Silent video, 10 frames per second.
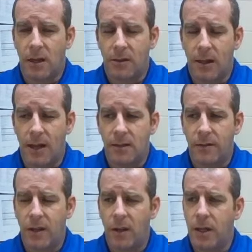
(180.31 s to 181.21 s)
other kinds
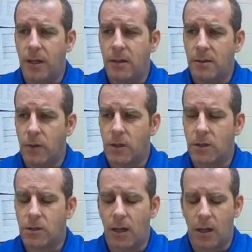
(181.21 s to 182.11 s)
of diabetes which
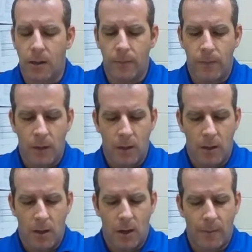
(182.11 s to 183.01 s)

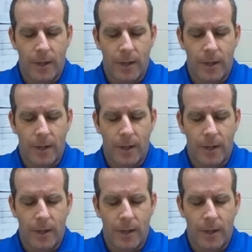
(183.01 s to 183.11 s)
are